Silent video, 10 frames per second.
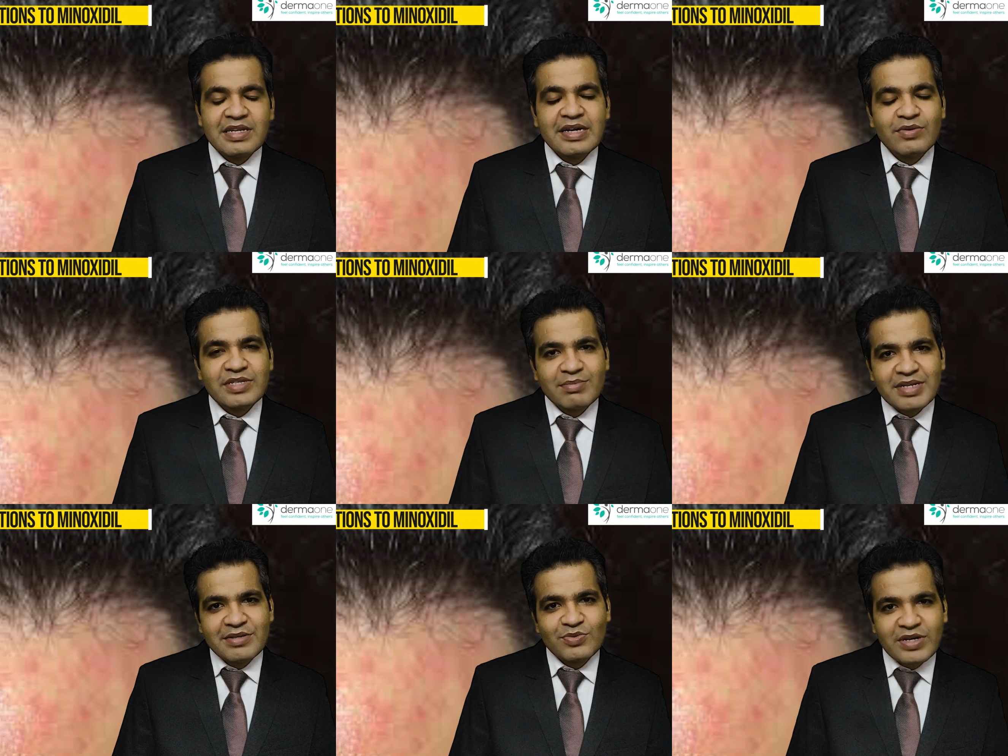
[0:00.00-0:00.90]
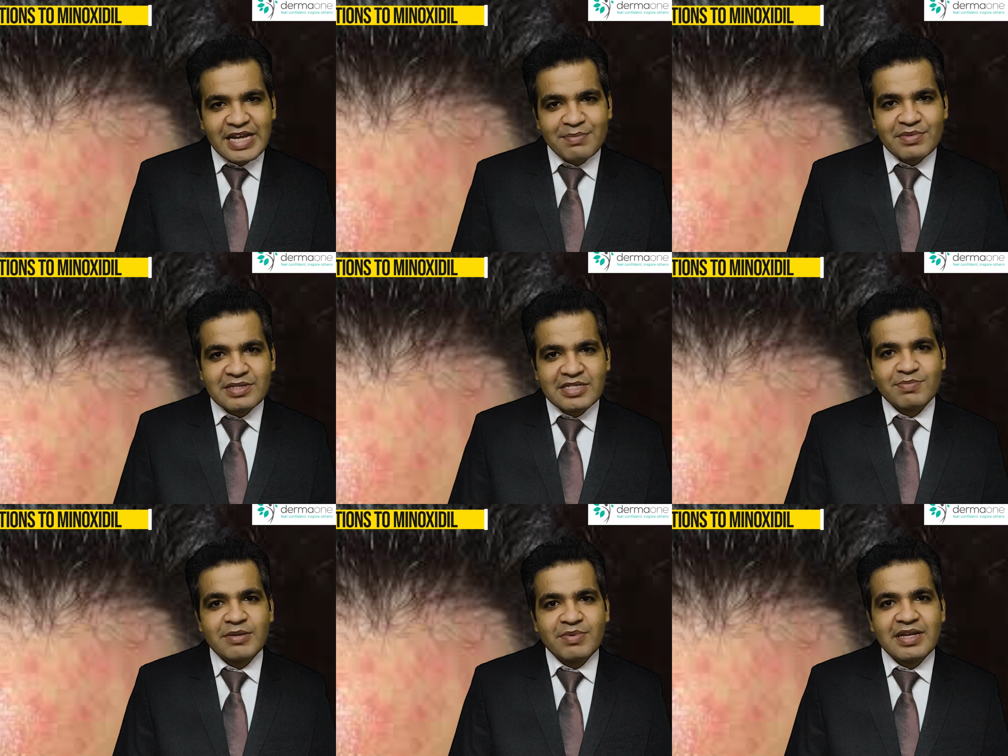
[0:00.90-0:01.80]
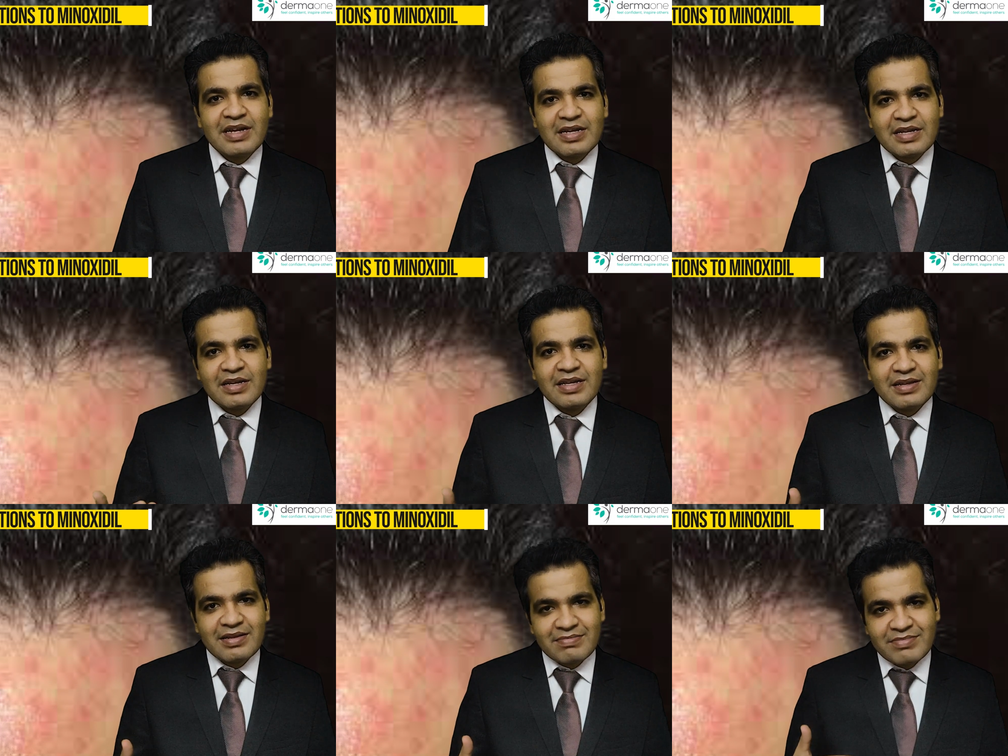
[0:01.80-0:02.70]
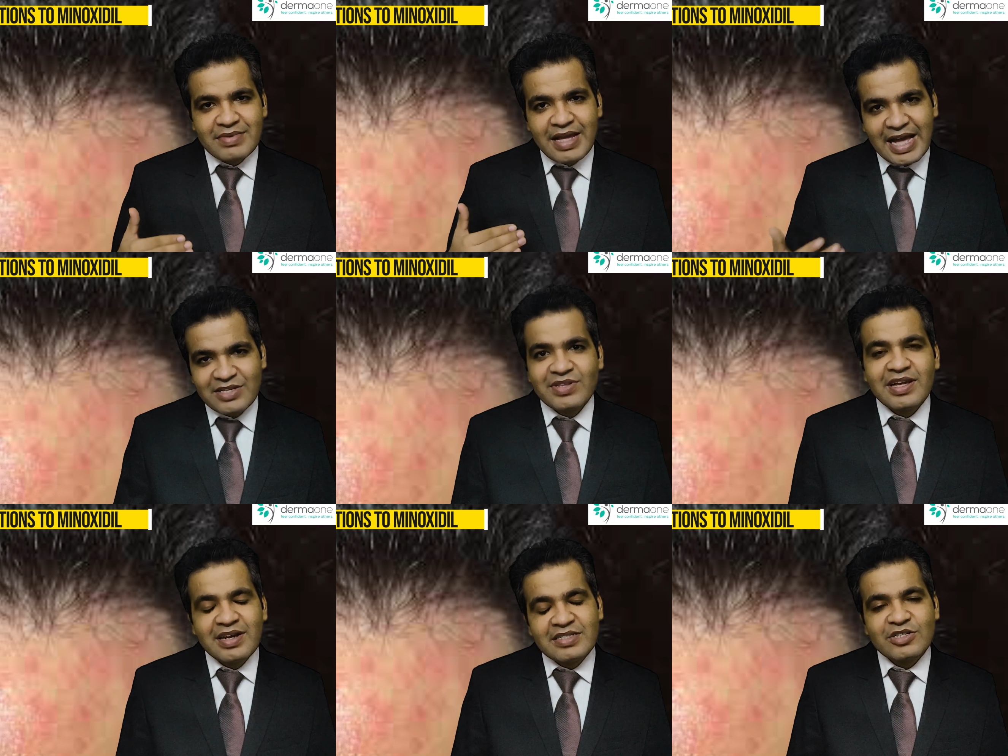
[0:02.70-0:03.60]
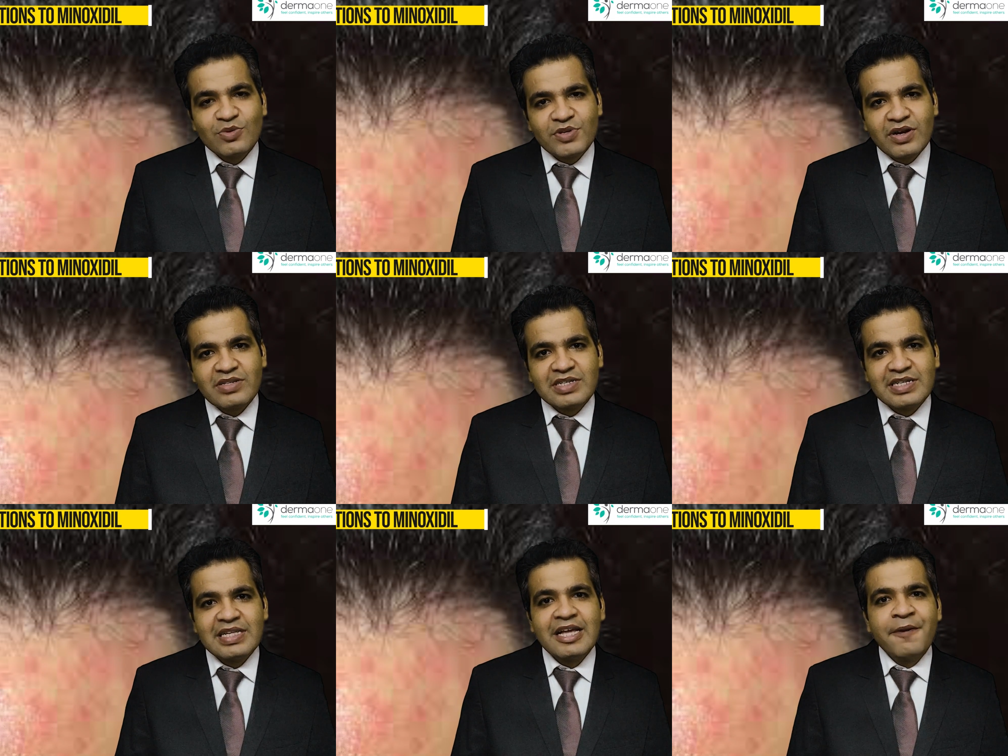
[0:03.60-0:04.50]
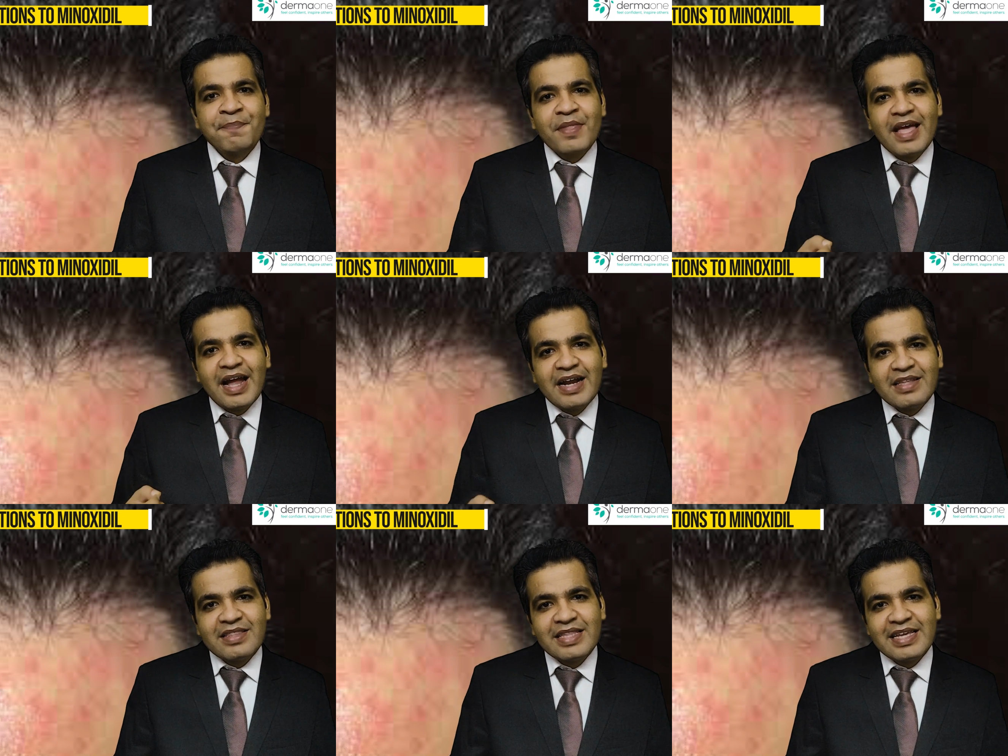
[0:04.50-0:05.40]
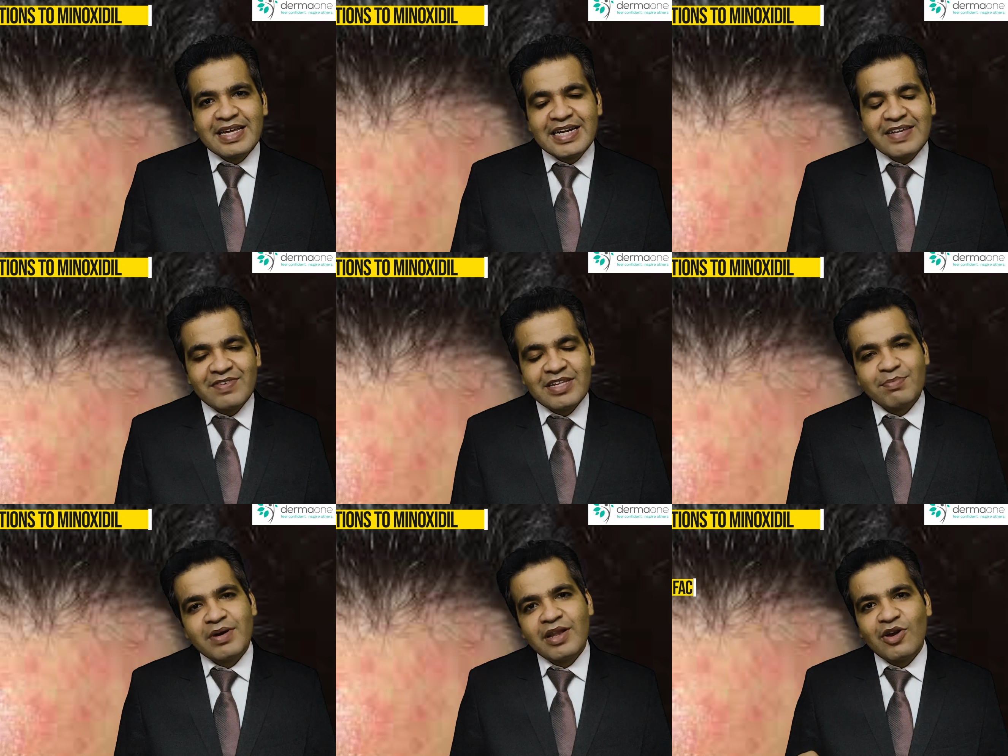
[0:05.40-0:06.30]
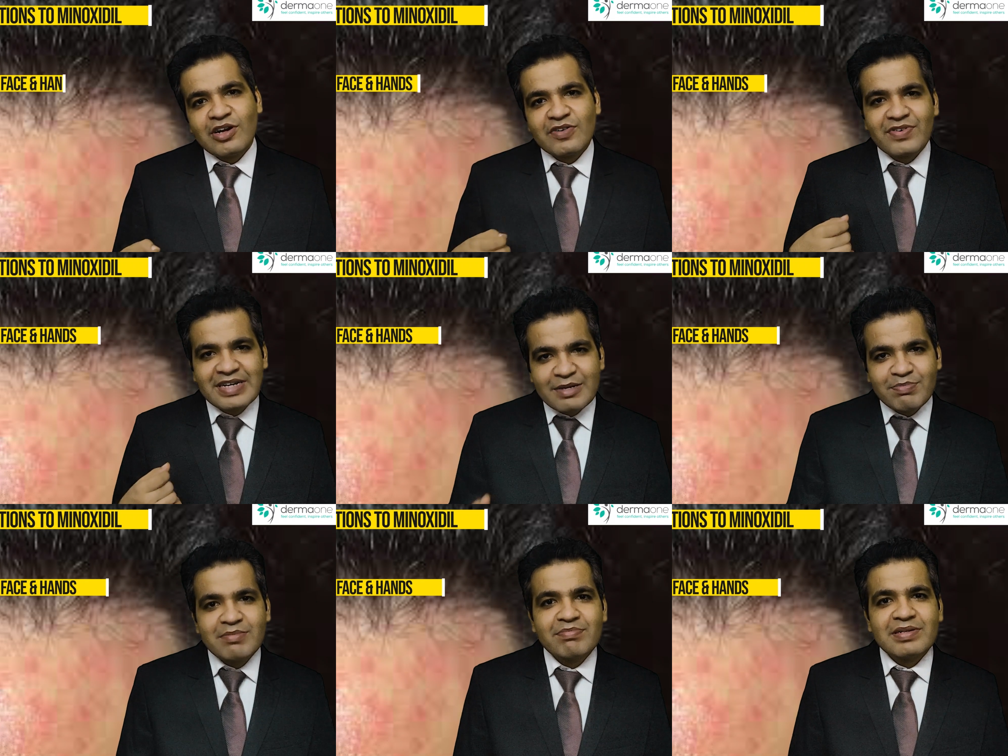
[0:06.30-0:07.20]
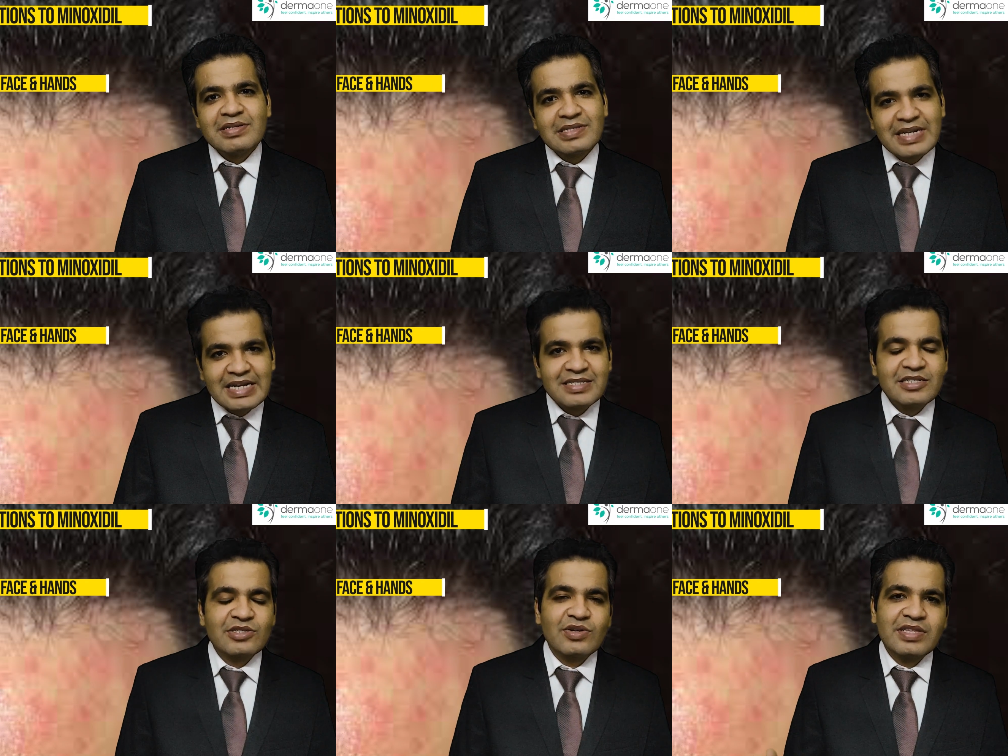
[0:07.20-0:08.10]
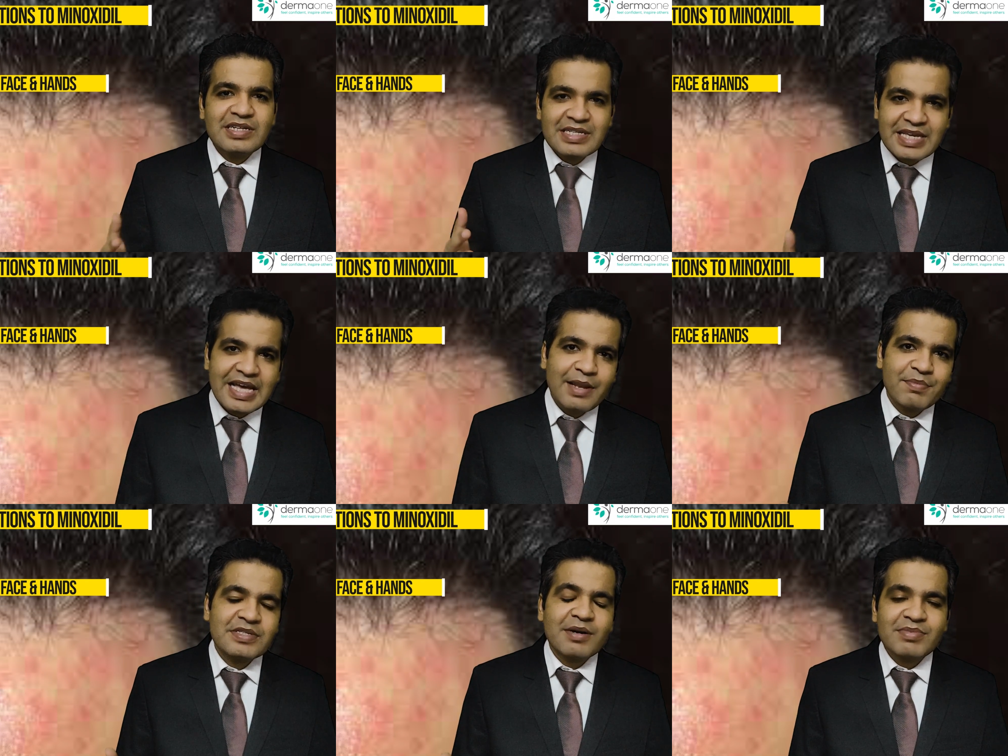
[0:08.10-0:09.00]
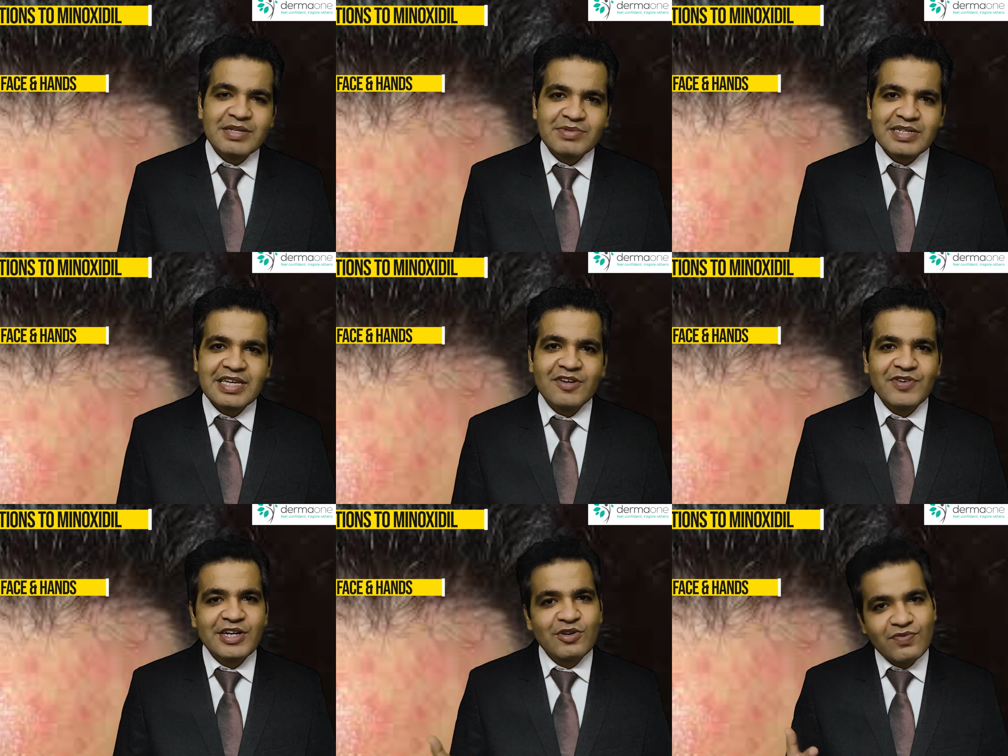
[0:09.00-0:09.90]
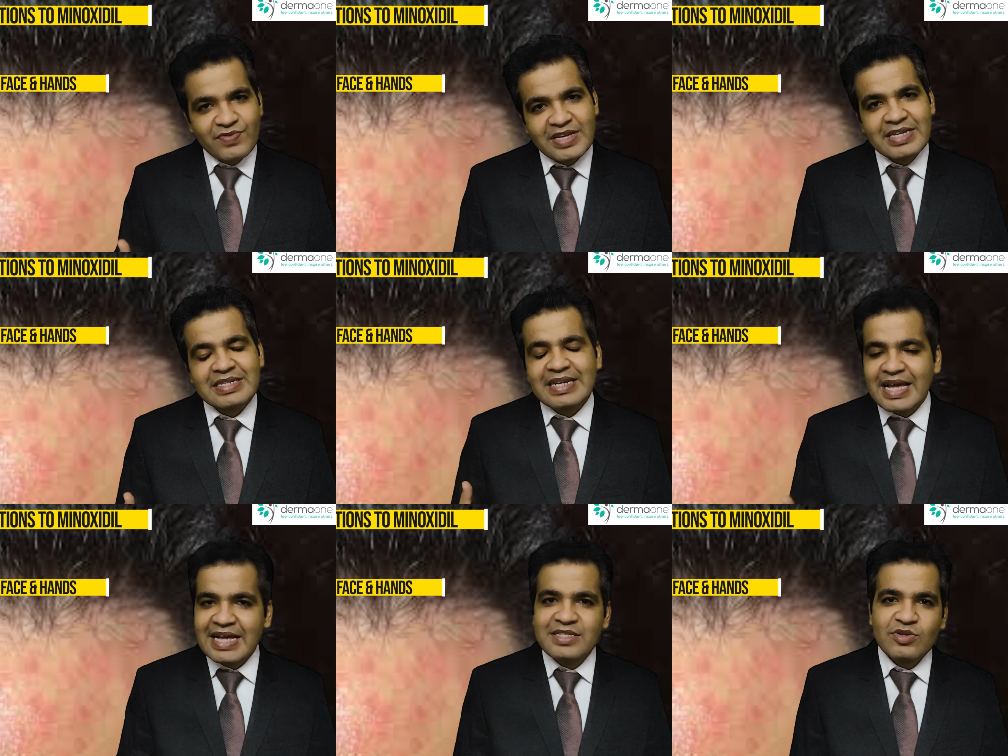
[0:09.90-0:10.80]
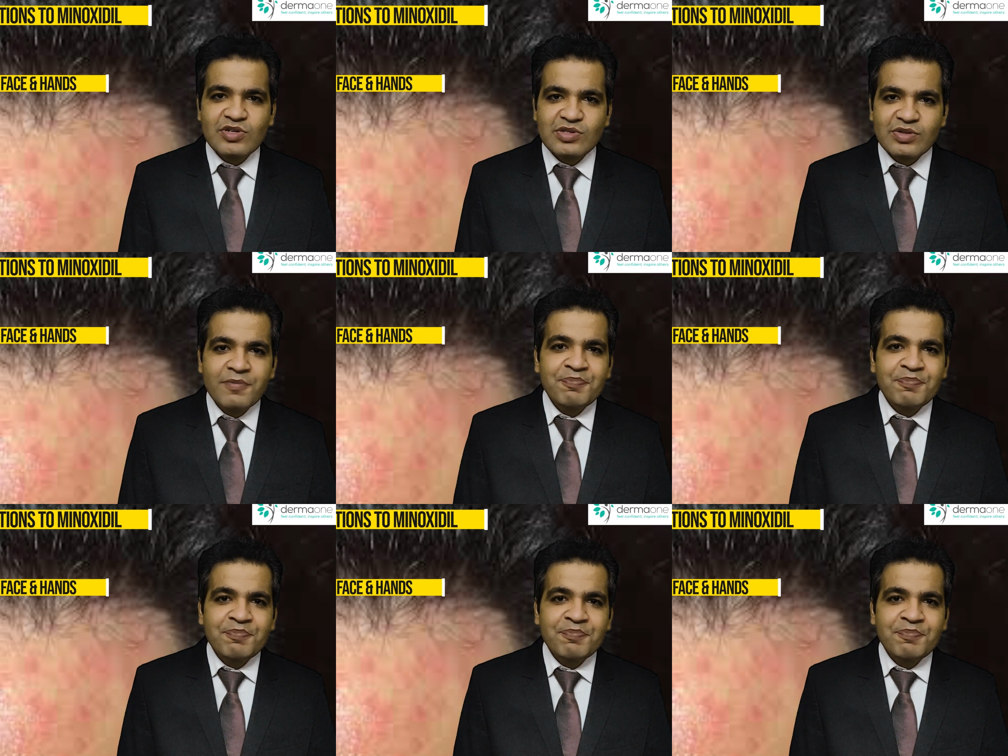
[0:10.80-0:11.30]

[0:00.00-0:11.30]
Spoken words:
Now, sometimes what happens is people are actually allergic to minoxidil and they can develop a lot of red pimples, rashes on their scalp. Sometimes it can affect your face and hands also,